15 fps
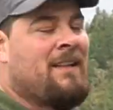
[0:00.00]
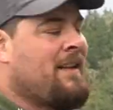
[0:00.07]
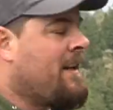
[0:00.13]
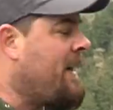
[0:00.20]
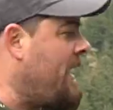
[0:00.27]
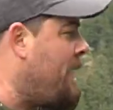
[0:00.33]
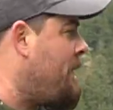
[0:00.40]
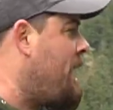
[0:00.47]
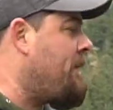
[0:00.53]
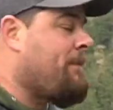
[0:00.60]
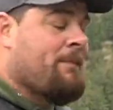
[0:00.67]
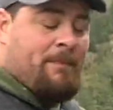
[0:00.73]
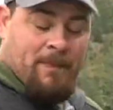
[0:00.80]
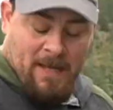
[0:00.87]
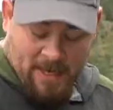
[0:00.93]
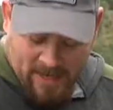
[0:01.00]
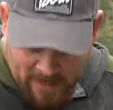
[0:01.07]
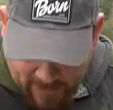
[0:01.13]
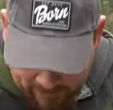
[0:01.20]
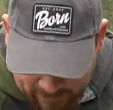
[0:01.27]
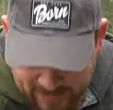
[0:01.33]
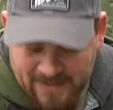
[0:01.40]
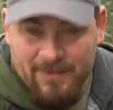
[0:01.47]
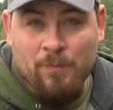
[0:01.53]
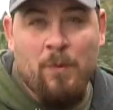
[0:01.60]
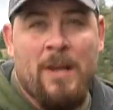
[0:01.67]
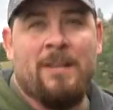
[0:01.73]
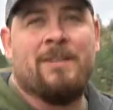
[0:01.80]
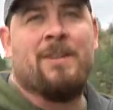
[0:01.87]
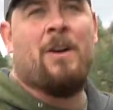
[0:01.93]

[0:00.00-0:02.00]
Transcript: Yeah. Anyway, uh, wind's